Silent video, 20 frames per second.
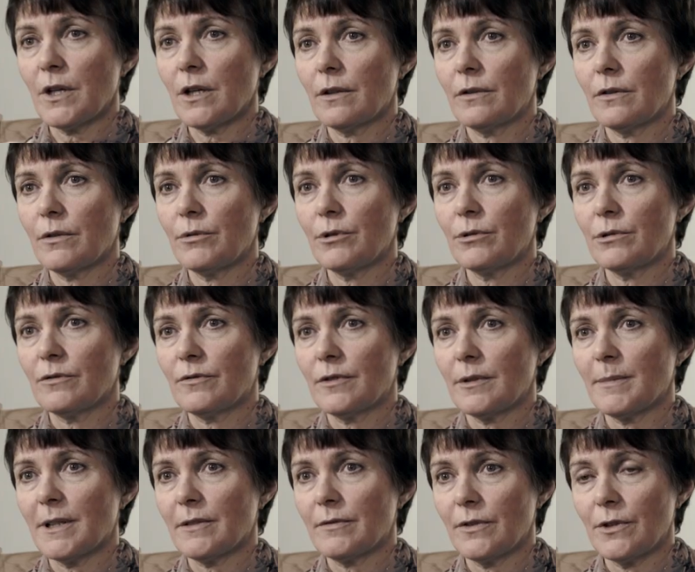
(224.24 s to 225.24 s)
me on the road for
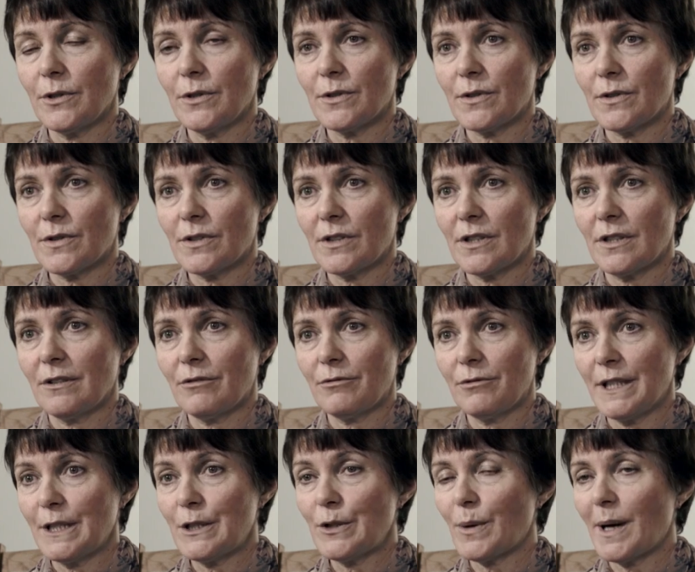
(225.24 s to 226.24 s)
my first
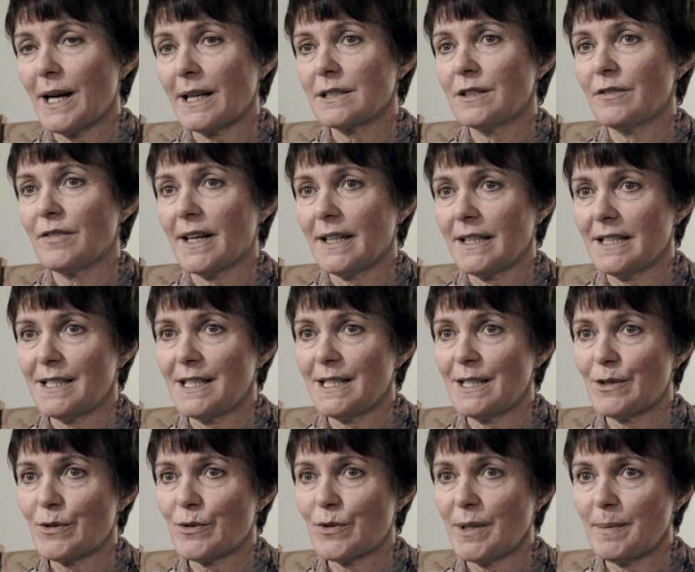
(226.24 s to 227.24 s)
radioactive
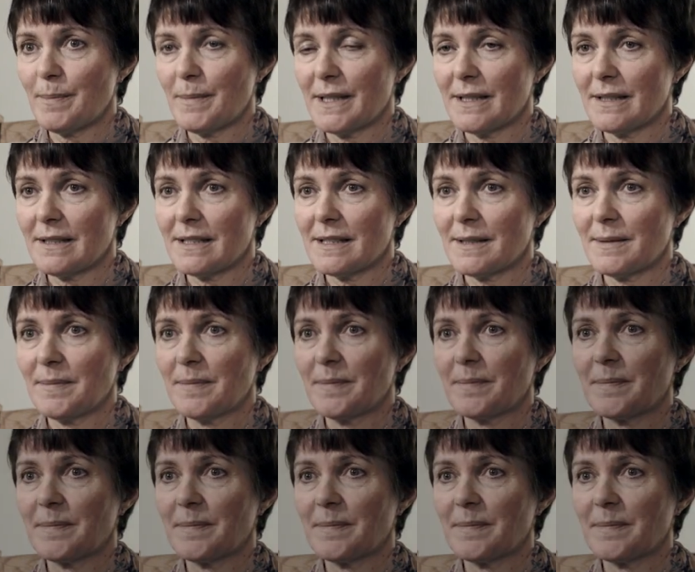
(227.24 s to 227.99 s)
iodine treatment.